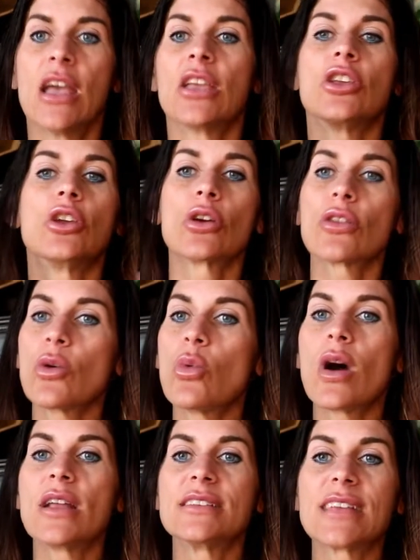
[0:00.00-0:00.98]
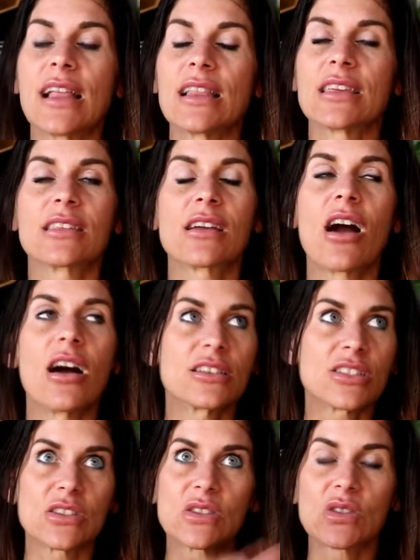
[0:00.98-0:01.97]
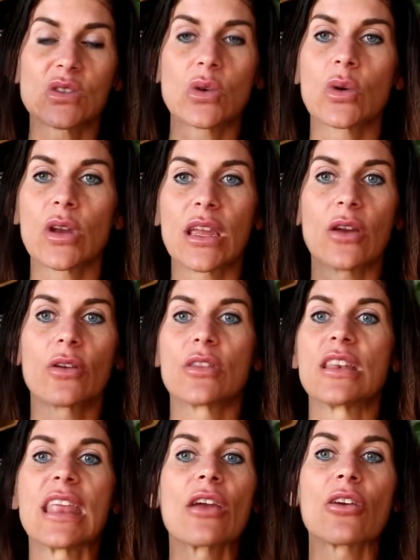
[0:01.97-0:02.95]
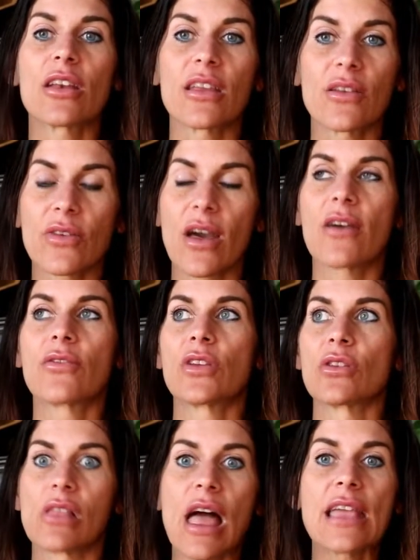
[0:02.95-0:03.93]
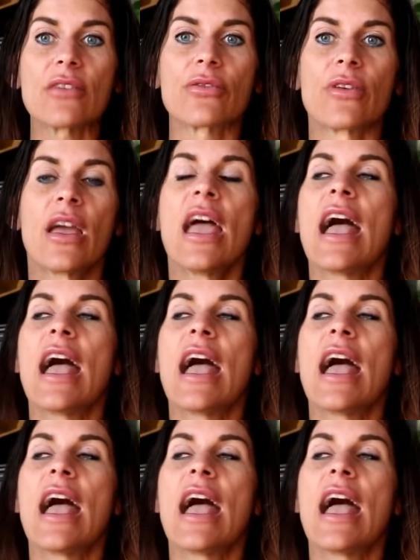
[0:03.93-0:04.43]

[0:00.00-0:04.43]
You're the one telling the conscious story or the narrative of your life.